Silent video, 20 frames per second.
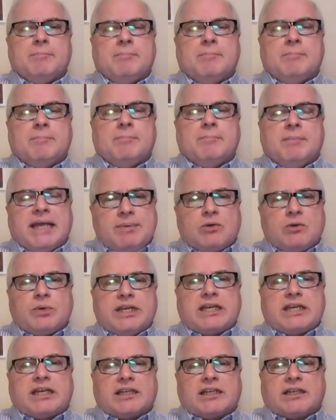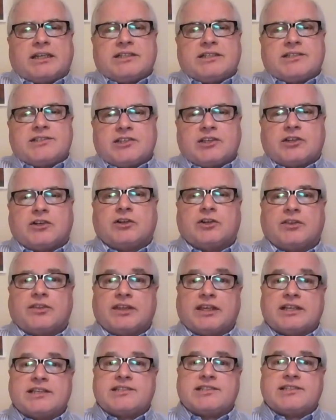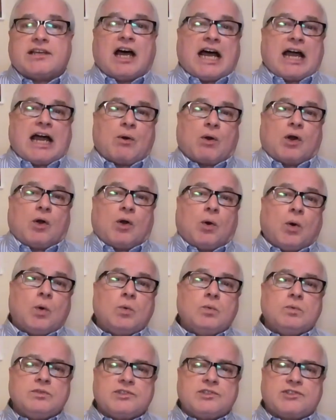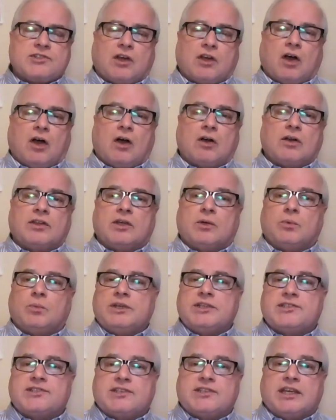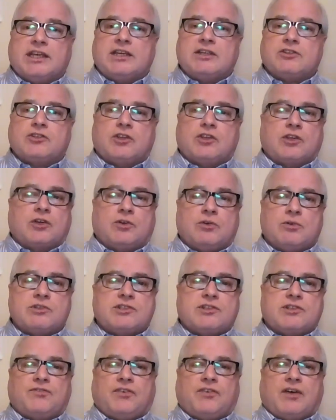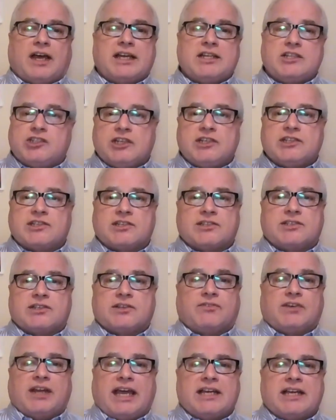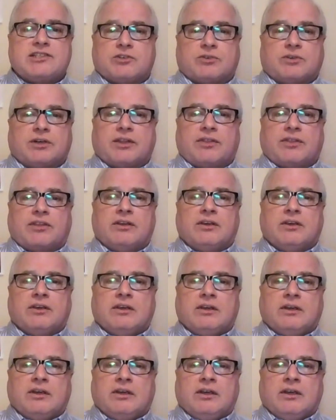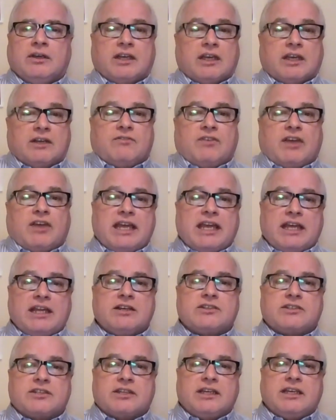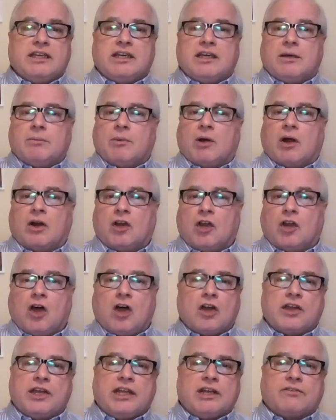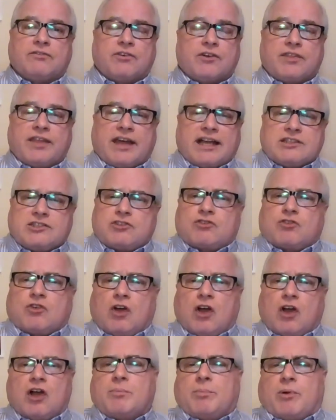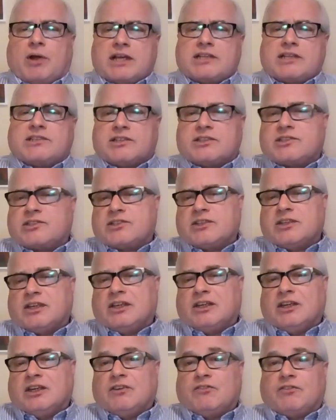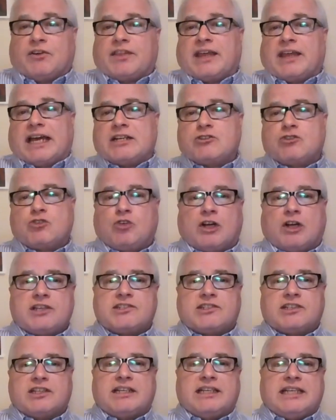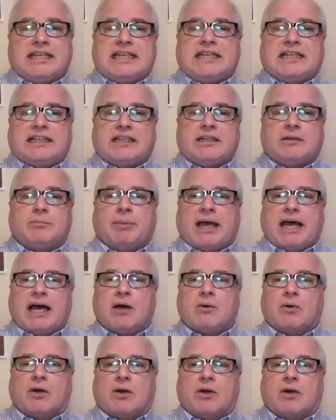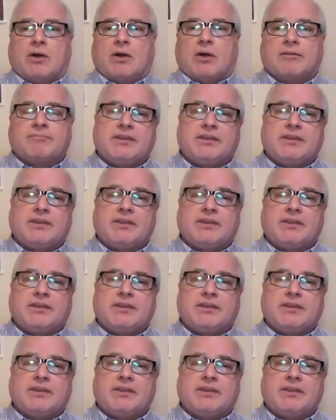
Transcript: Maybe we can consider this our own song that we sing to the crucified Jesus of Nazareth, conveying to him our longing for that strong presence for that trusted healing power.